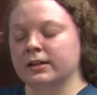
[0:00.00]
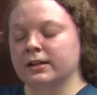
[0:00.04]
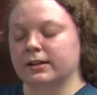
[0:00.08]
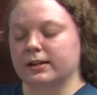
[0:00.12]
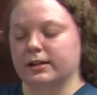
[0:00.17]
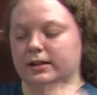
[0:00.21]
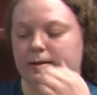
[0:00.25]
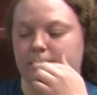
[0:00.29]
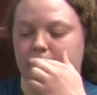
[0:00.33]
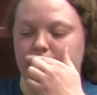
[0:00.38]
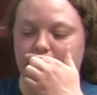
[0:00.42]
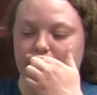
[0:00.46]

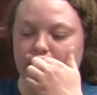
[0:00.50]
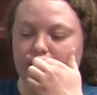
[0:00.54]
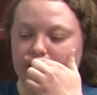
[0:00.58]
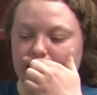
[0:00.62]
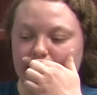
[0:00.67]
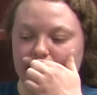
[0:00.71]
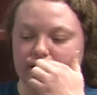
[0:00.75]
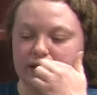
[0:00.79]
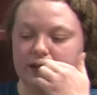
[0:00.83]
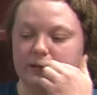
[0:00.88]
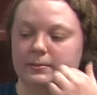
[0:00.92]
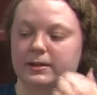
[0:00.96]
You can
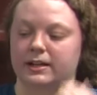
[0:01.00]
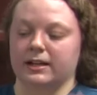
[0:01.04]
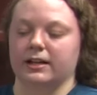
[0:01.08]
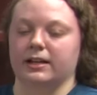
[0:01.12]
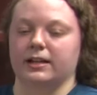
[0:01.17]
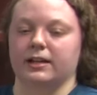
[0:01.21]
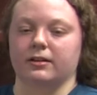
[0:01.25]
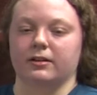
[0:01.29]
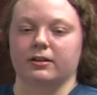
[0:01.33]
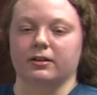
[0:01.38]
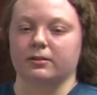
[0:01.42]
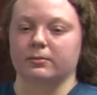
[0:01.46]
get them in
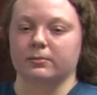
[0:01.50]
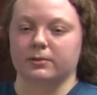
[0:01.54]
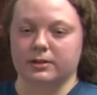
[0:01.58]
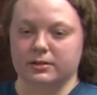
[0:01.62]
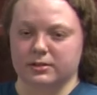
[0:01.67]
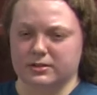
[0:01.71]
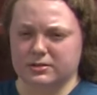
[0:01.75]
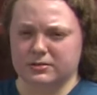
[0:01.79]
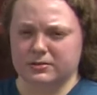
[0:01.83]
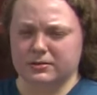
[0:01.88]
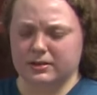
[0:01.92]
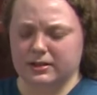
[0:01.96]
any hardware
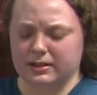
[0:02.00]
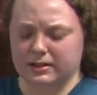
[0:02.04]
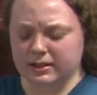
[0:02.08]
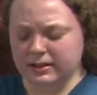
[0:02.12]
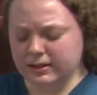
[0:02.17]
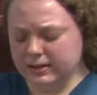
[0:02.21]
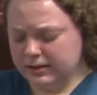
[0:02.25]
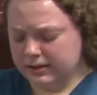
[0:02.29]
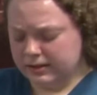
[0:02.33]
store.